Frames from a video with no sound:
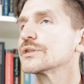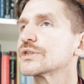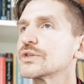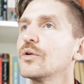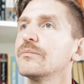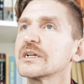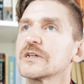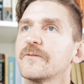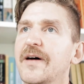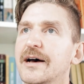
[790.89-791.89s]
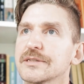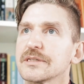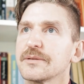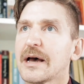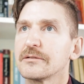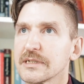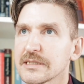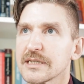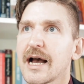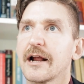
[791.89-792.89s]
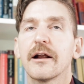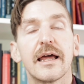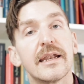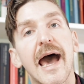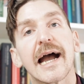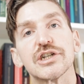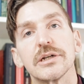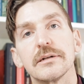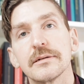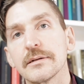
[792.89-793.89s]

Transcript: So much of Faust is about desire and action.